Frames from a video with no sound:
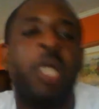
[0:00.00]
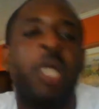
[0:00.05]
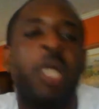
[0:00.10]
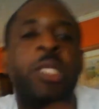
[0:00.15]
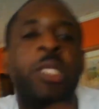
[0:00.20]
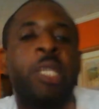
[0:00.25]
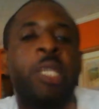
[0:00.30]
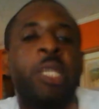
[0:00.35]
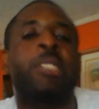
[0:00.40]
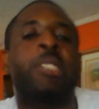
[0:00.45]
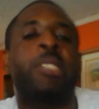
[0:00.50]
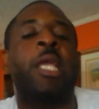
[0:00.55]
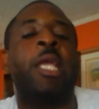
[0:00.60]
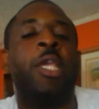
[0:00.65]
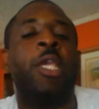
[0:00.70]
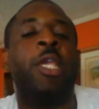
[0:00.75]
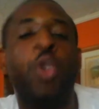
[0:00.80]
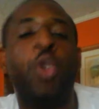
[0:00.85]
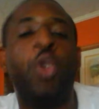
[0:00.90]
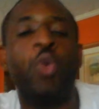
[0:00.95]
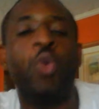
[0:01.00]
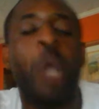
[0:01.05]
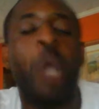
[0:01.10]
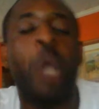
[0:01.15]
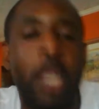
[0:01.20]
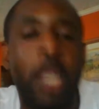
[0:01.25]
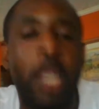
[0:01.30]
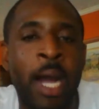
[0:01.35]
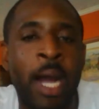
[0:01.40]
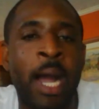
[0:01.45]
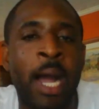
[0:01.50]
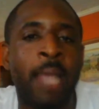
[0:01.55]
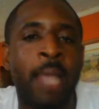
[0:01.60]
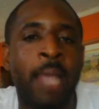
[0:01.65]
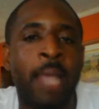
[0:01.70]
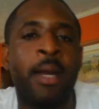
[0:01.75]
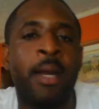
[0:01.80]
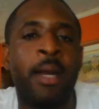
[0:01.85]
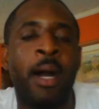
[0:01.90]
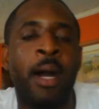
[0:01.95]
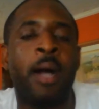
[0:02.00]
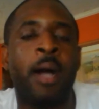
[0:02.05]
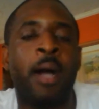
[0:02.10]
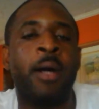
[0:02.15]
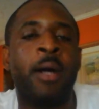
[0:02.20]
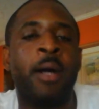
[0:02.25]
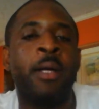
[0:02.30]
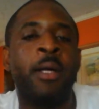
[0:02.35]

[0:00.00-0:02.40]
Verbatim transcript: just like you and I are,